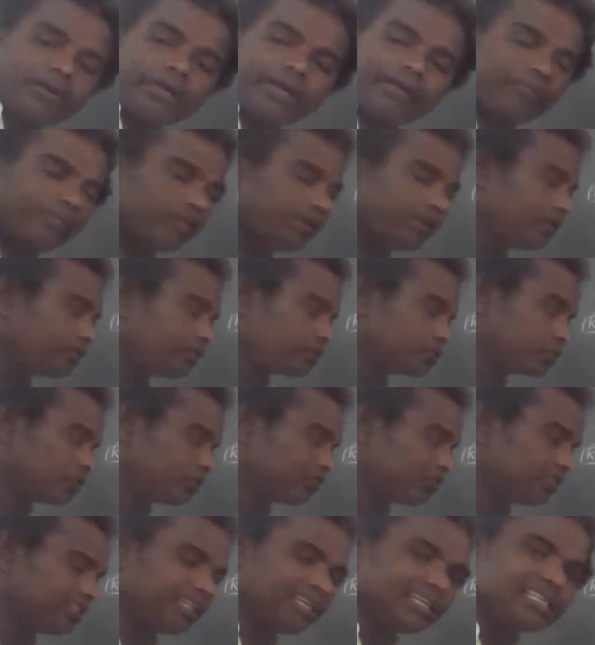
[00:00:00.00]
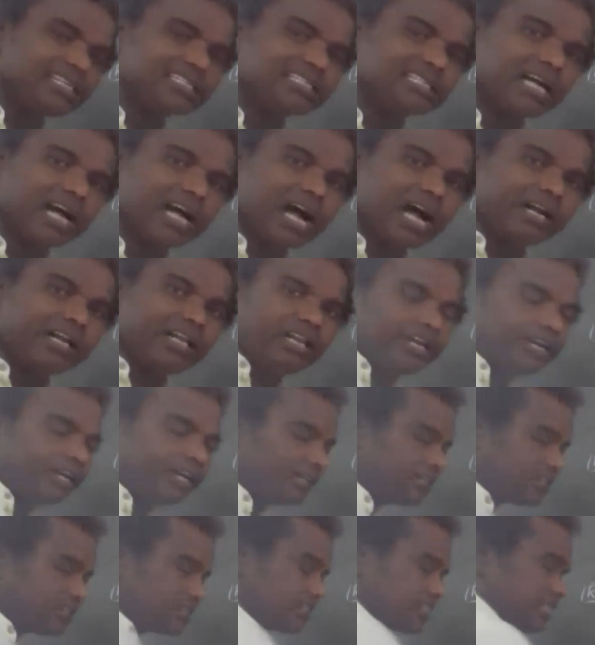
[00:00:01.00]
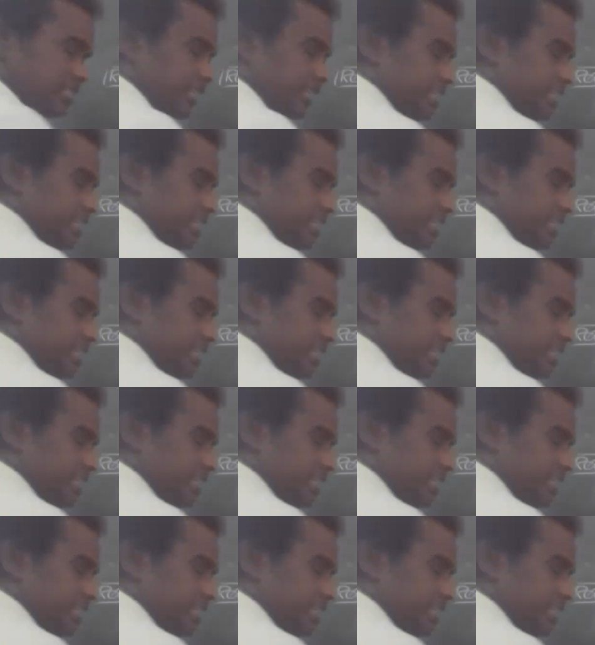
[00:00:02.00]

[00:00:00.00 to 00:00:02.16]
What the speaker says: Okay. So these annelidans